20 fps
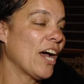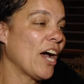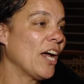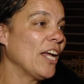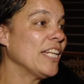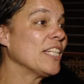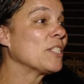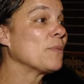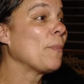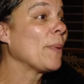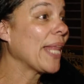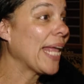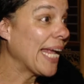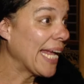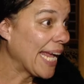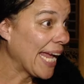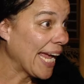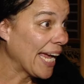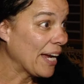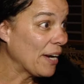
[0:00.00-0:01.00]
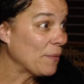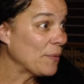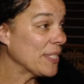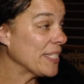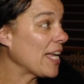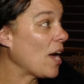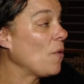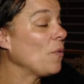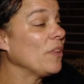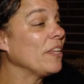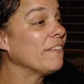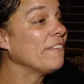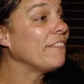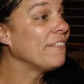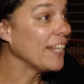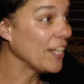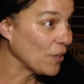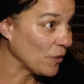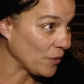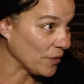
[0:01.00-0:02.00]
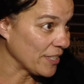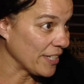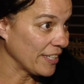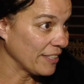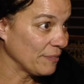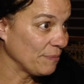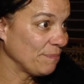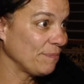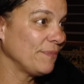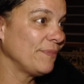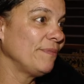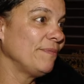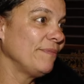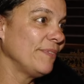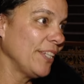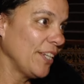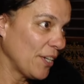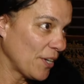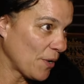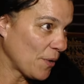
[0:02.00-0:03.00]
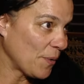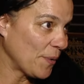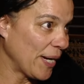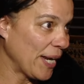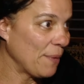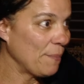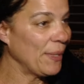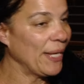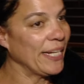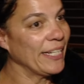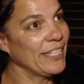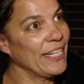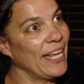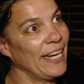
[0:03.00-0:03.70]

his blanket was out in the field you know what I mean?